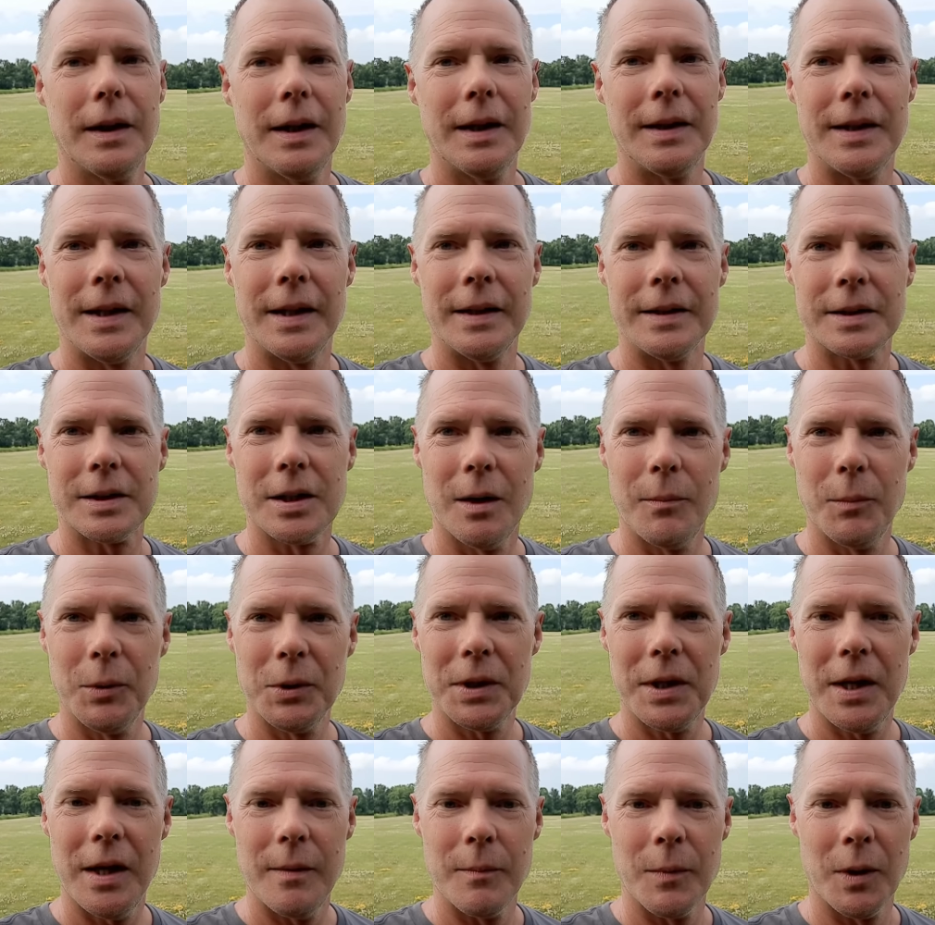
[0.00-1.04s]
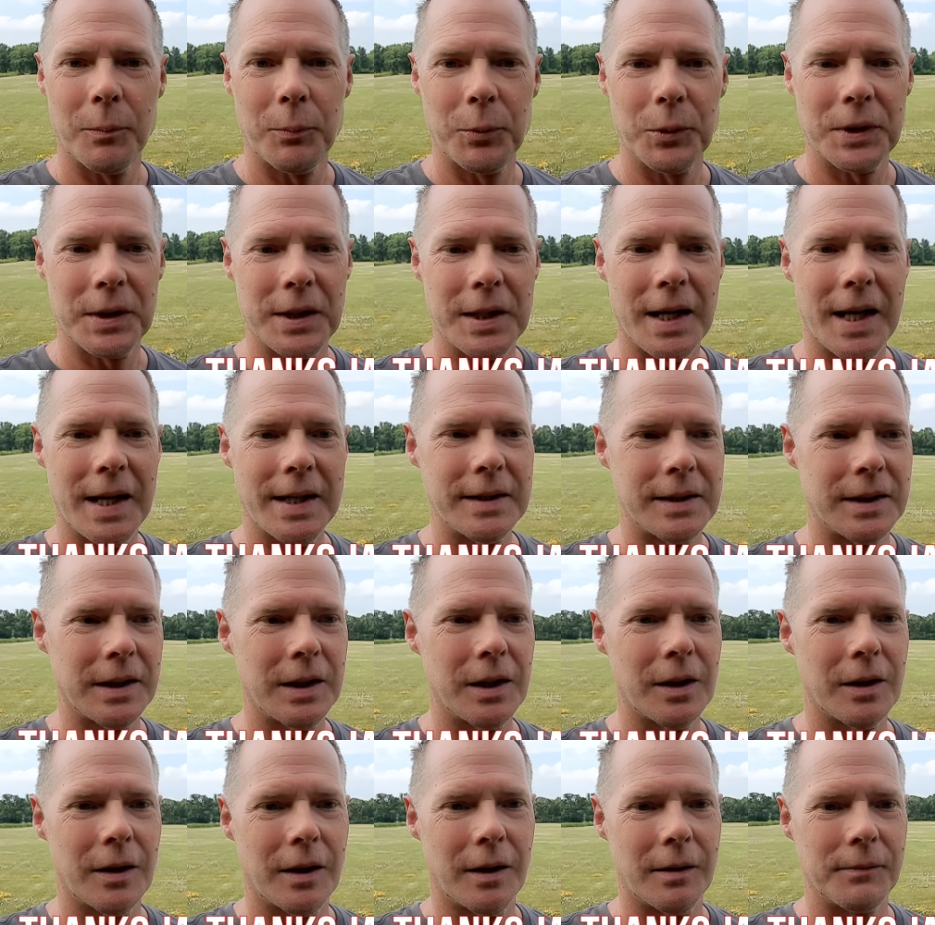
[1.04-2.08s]
And then someone came up with the
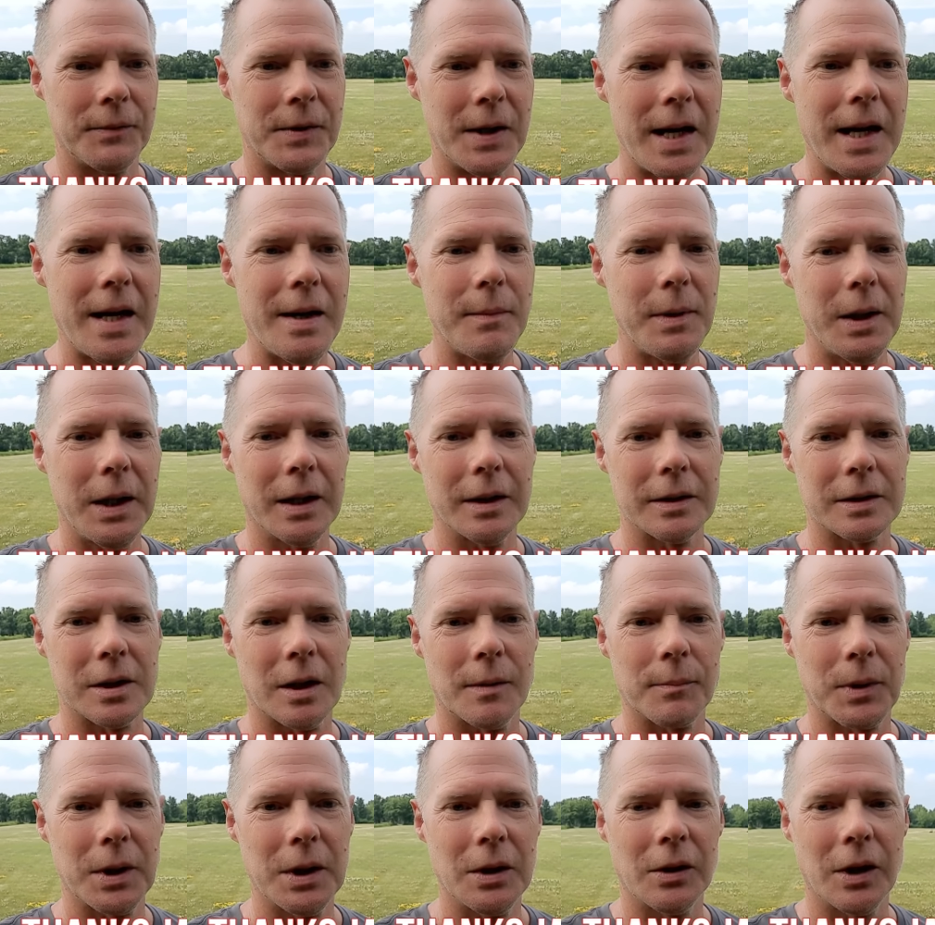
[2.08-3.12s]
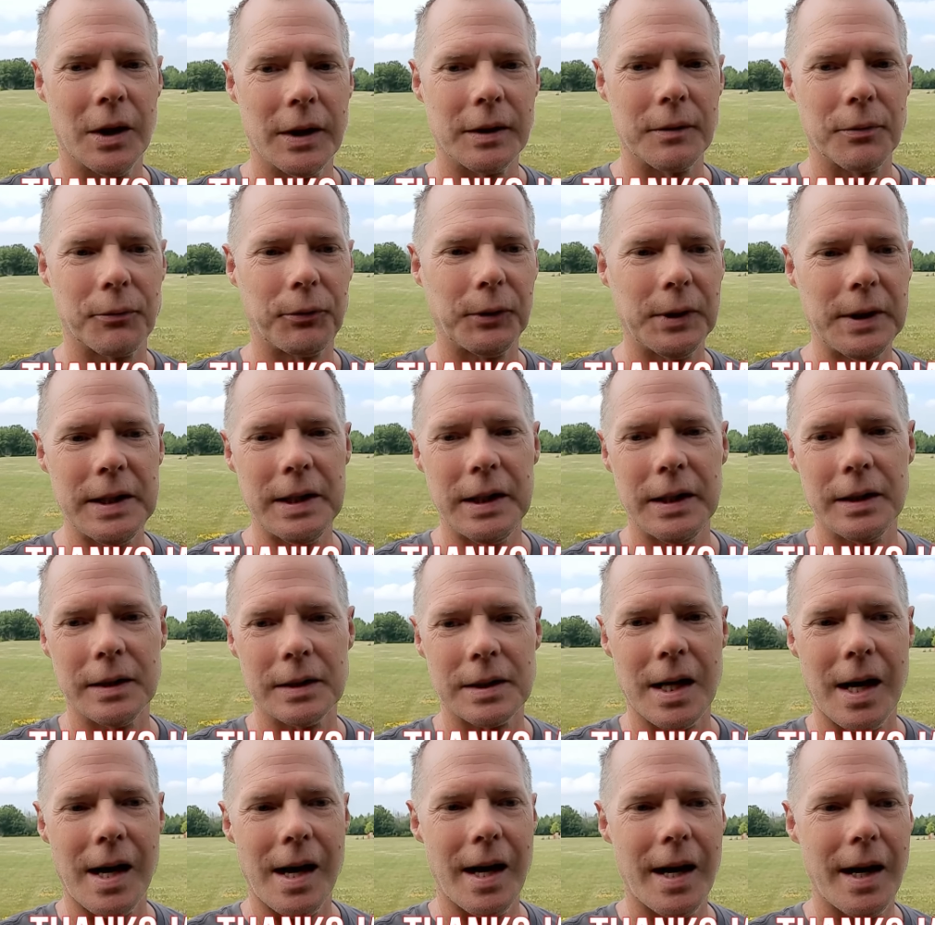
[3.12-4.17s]
idea of naming it something like Fleeting
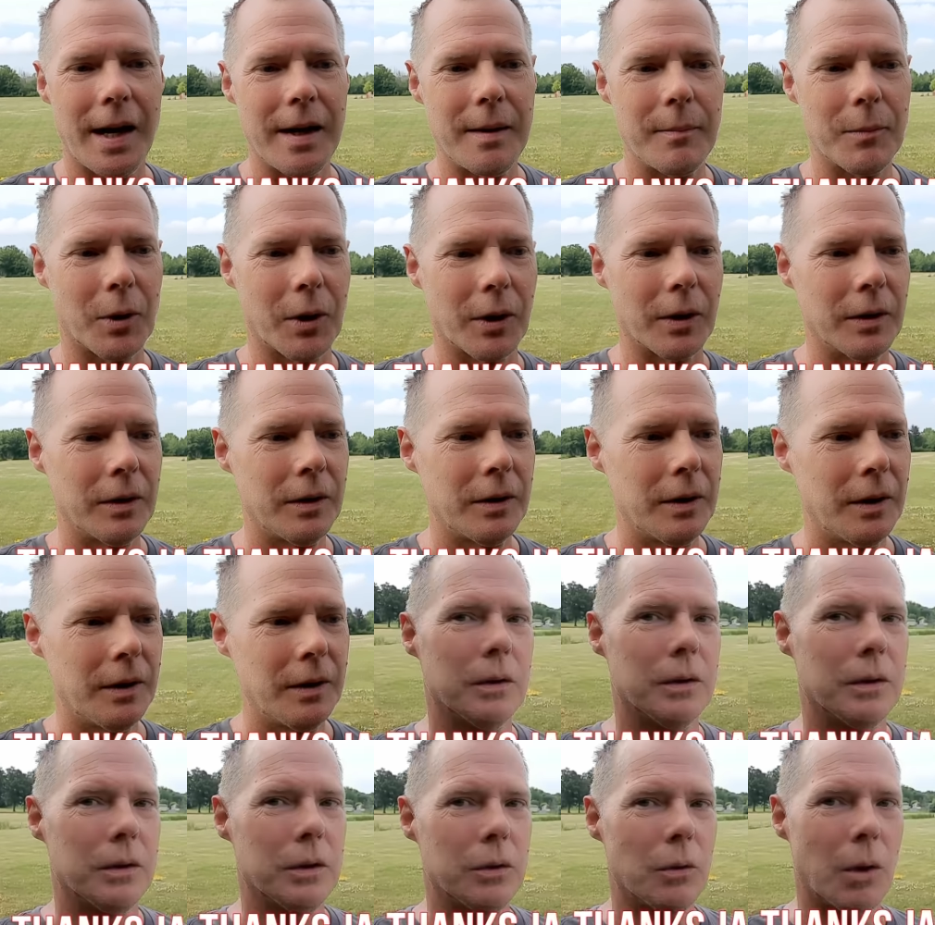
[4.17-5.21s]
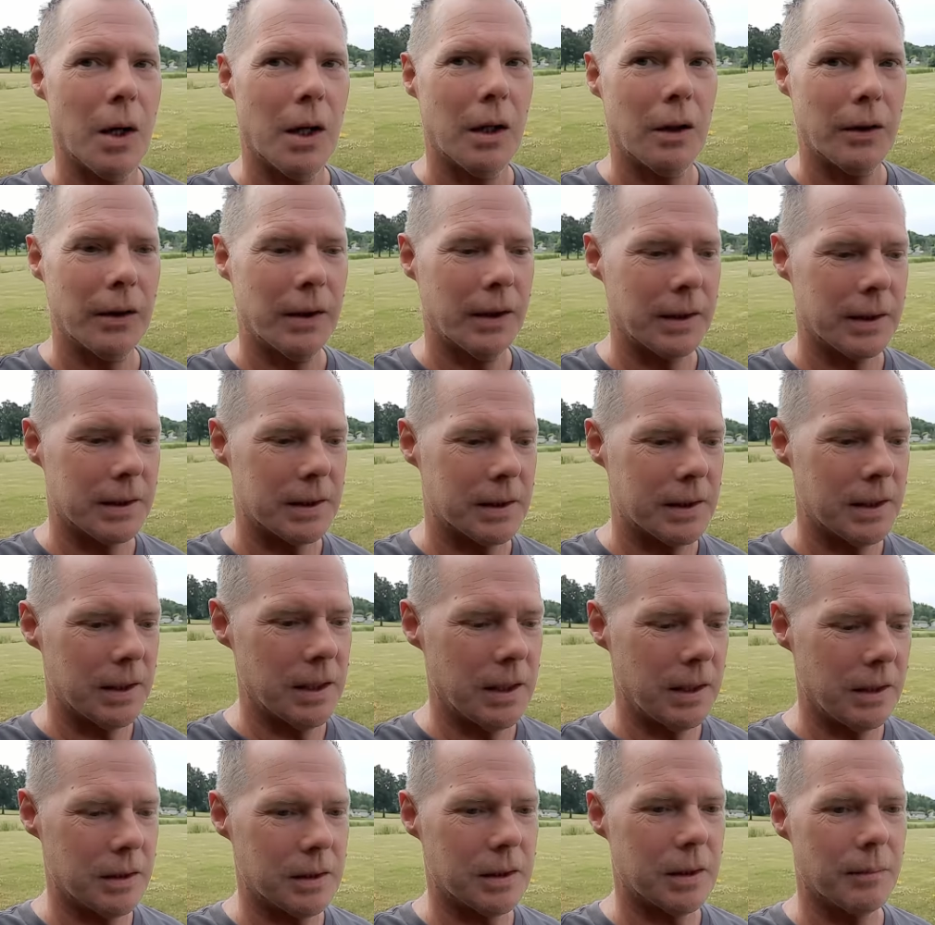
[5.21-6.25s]
Time or you all are going to
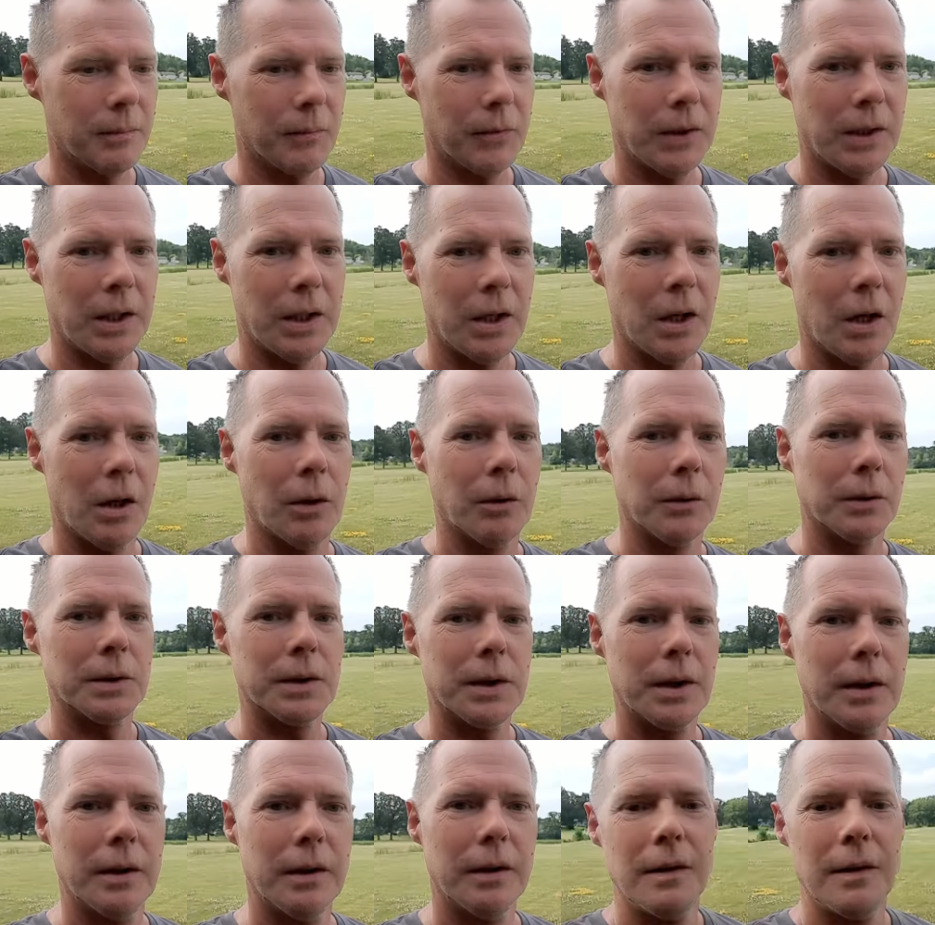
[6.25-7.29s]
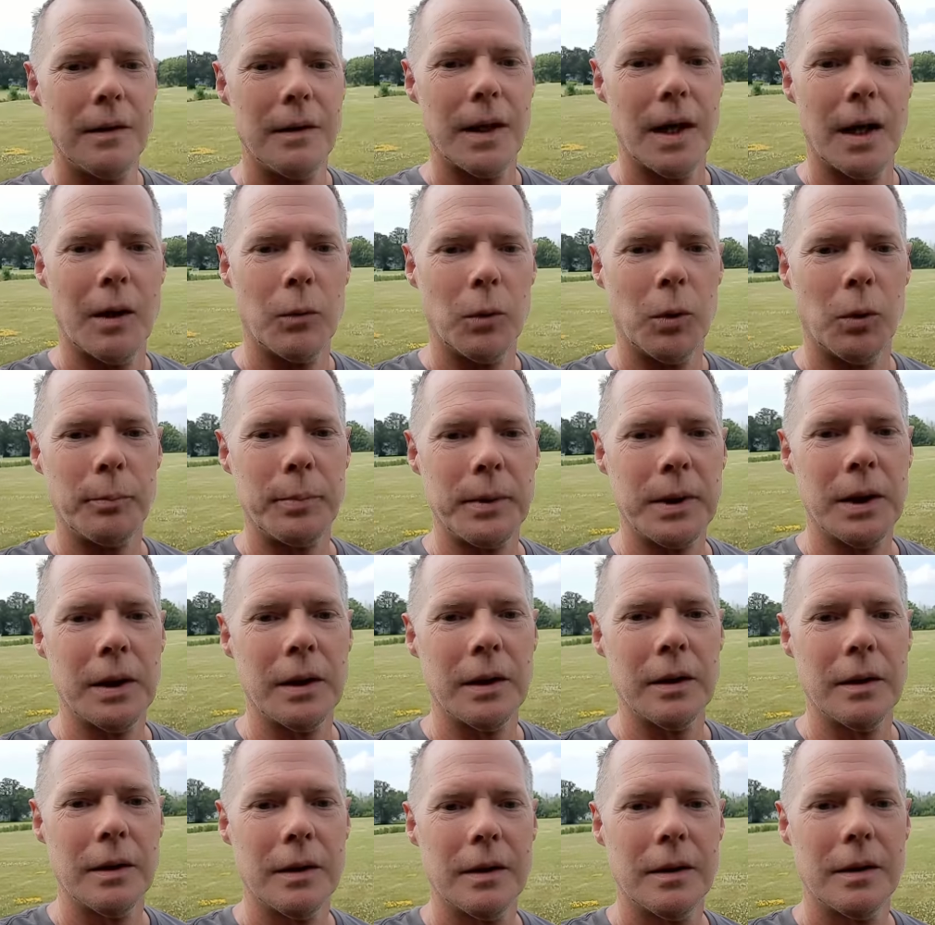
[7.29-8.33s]
see some videos that will
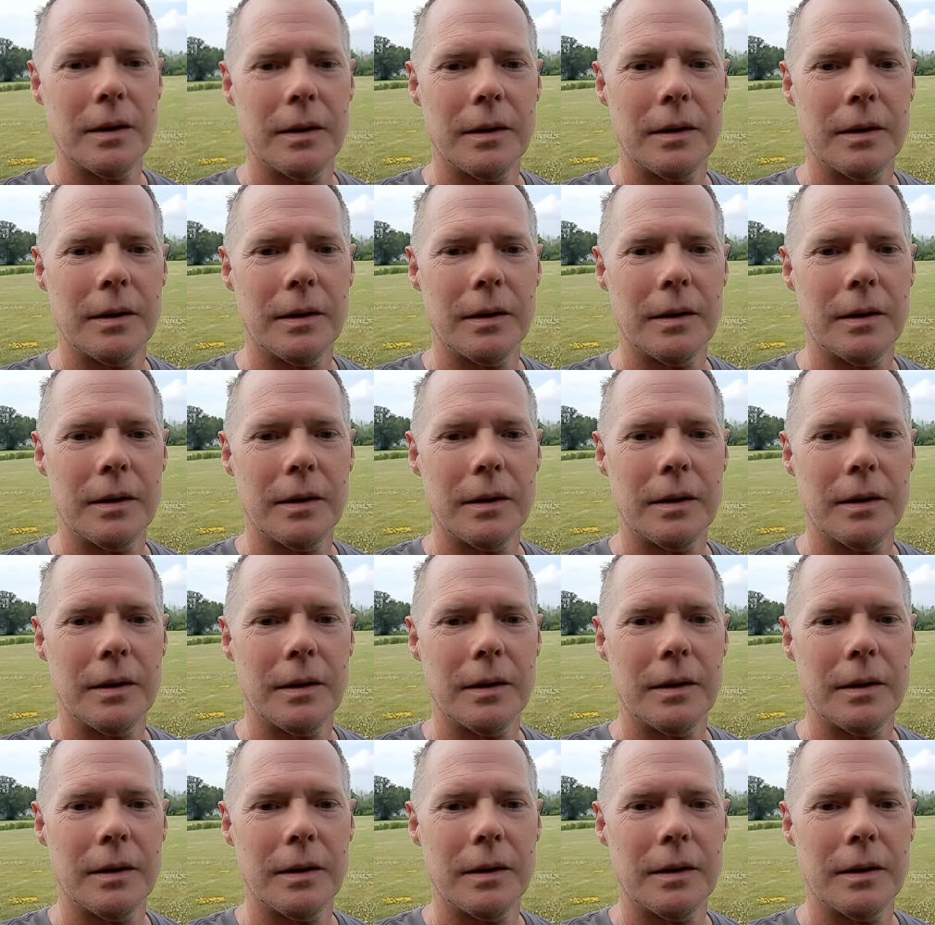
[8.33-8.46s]
be